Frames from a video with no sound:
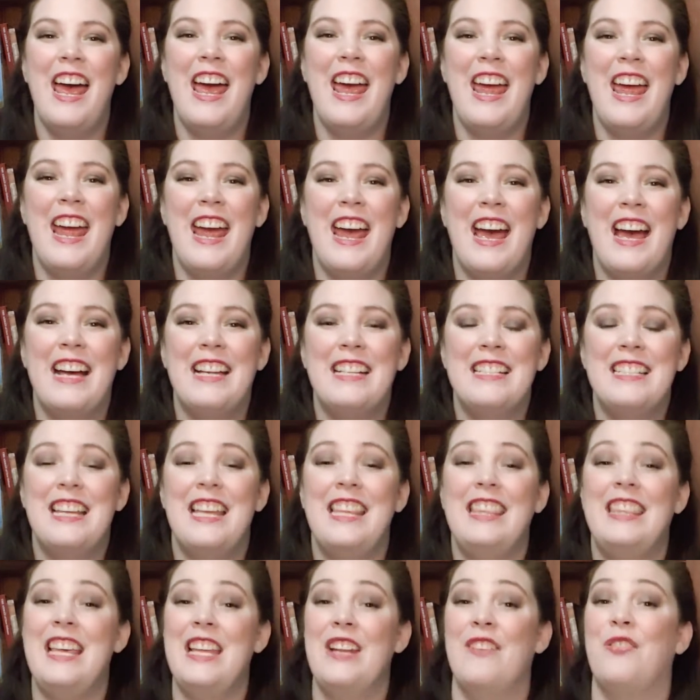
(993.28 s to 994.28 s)

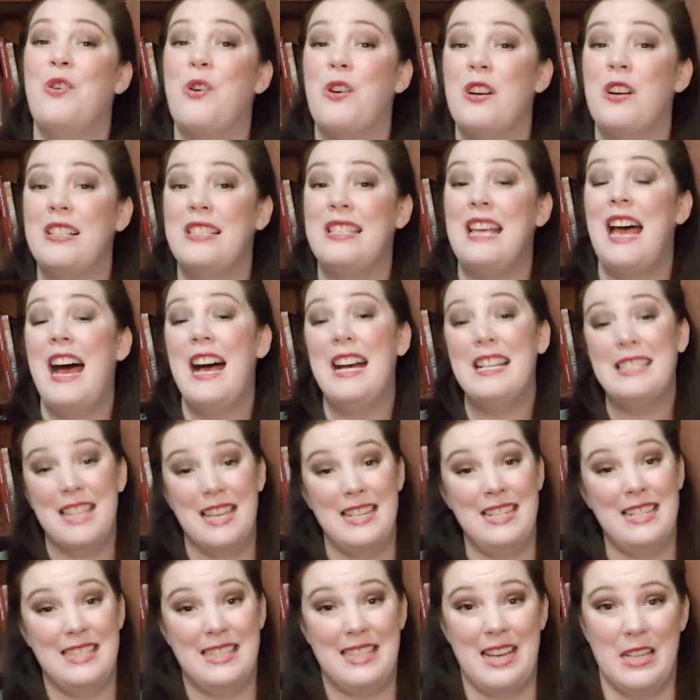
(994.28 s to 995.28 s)
And then, of course, as
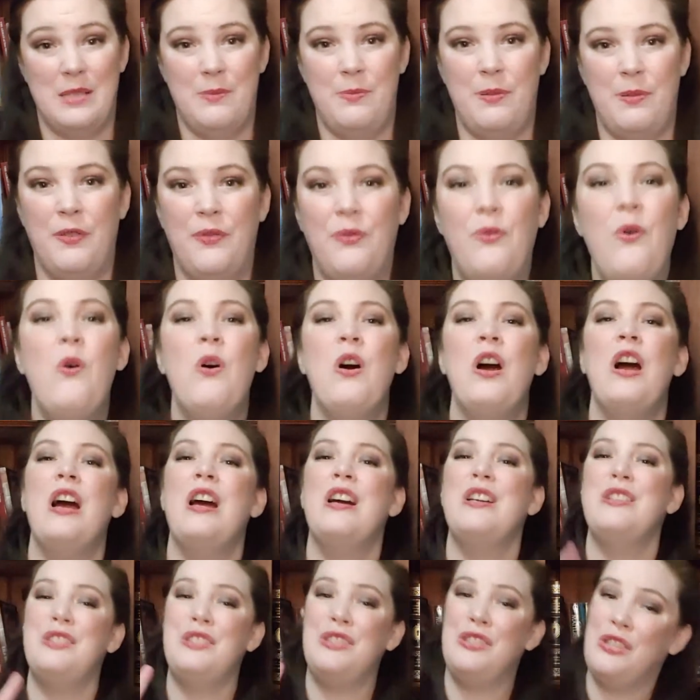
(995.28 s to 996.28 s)
I discussed
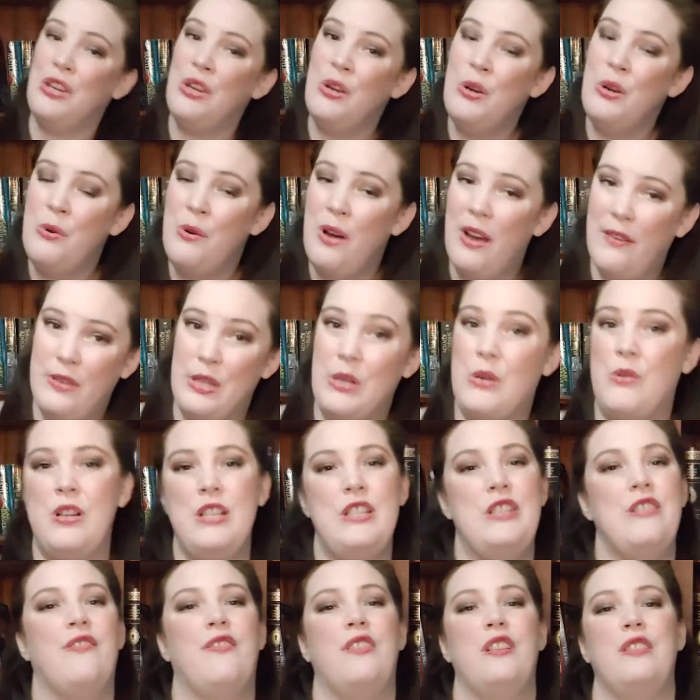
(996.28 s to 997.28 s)
before, 2 of the
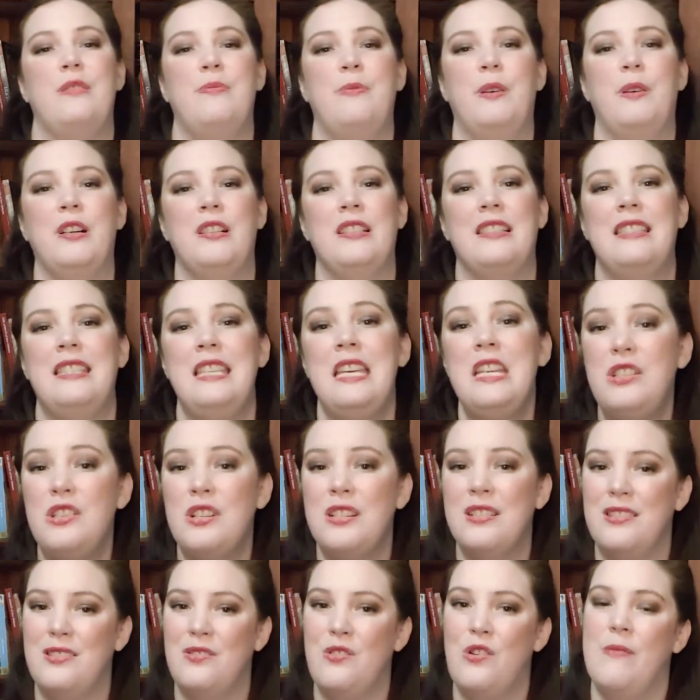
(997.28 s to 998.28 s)
Grishaverse books, Siege
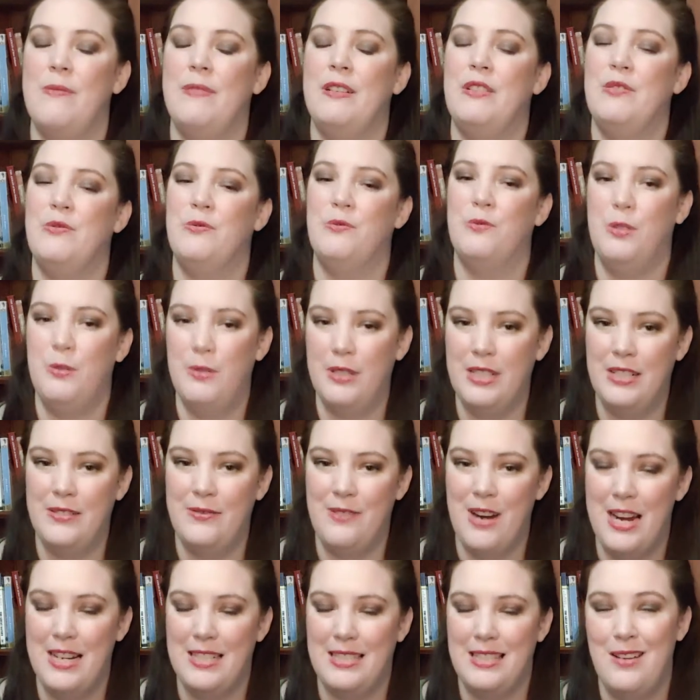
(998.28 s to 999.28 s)
and Storm and Ruin
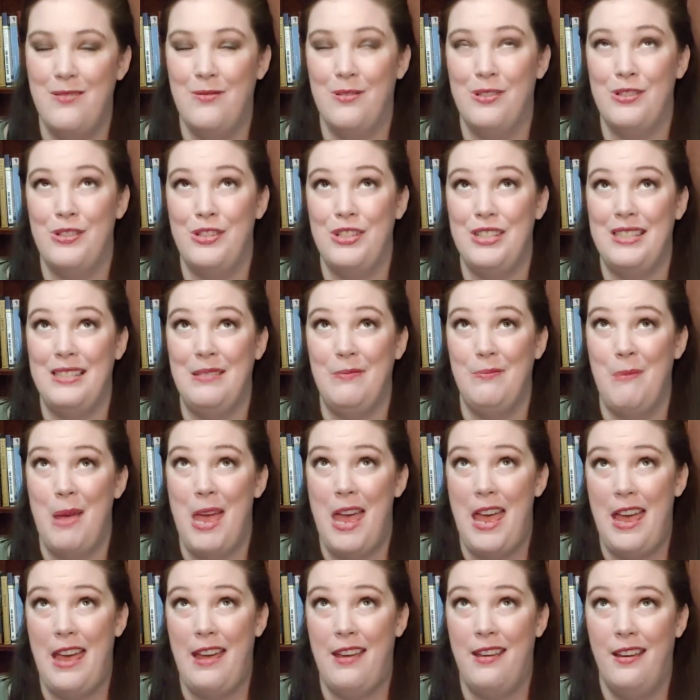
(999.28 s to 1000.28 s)
and Rising, were just
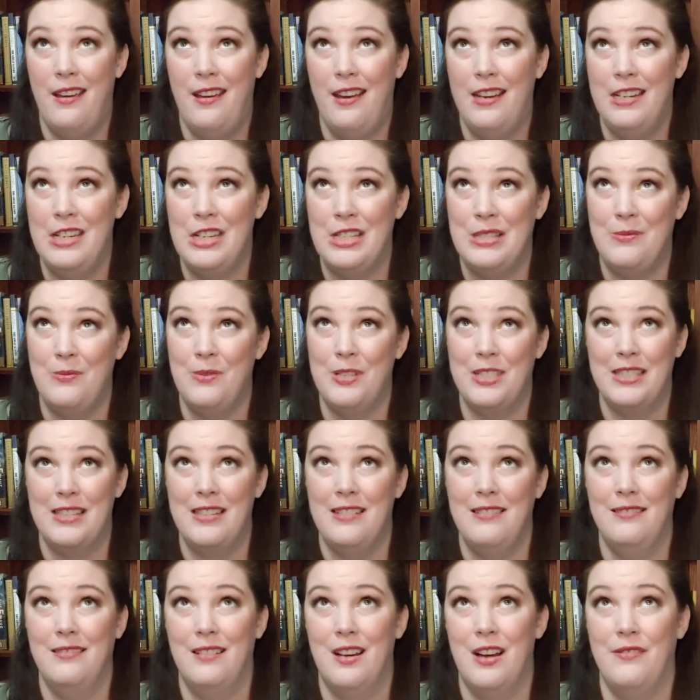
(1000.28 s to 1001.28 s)
meh. I just
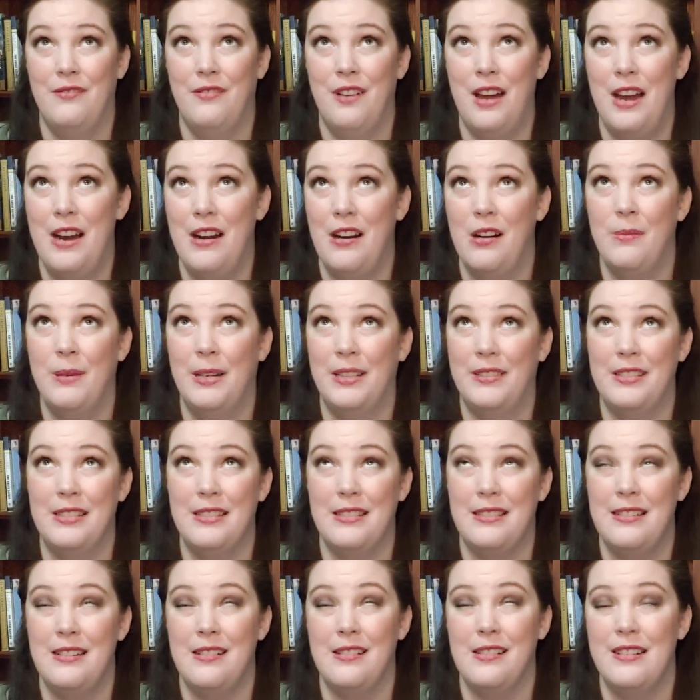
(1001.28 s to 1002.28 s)
wasn't on fire about
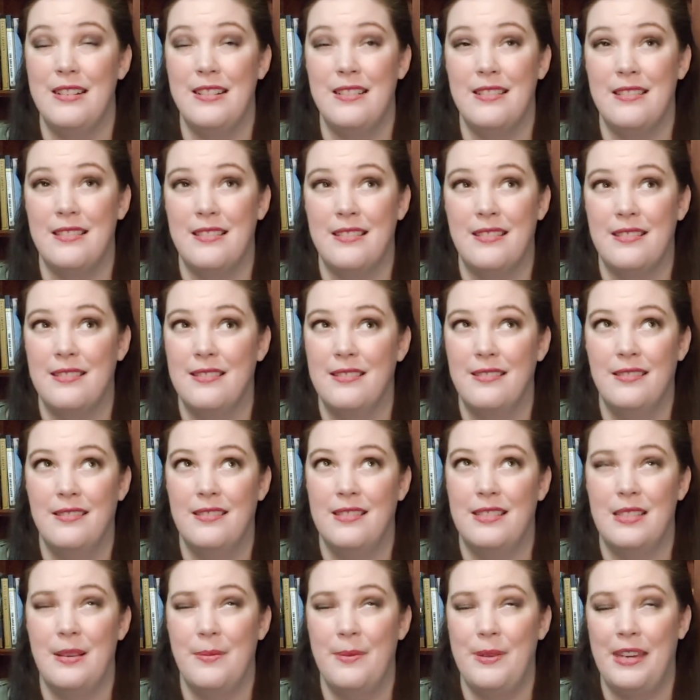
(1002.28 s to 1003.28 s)
this series.
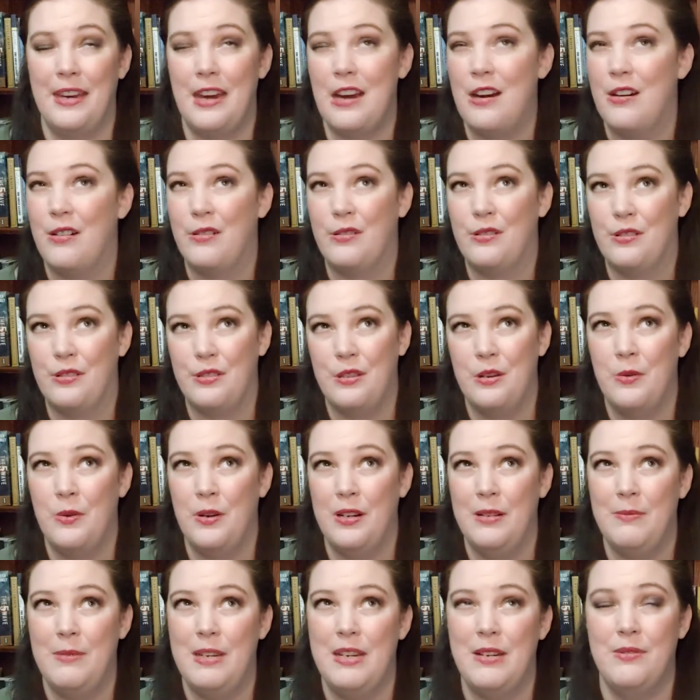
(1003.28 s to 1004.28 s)
Some of the characters
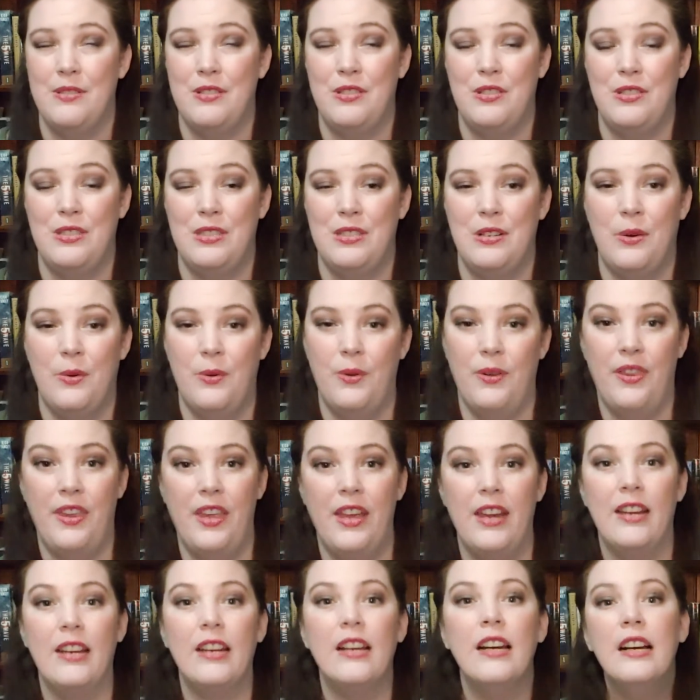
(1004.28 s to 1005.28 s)
annoyed me. It was just a whole
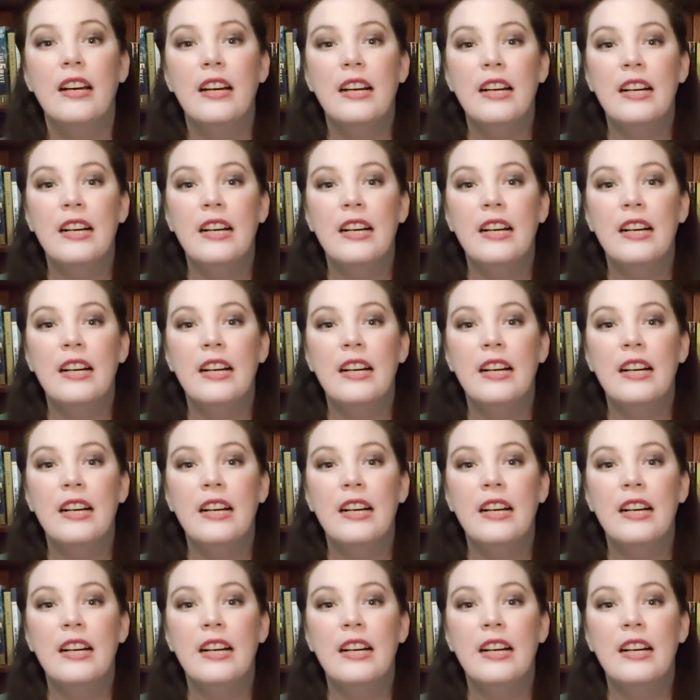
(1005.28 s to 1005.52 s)
thing.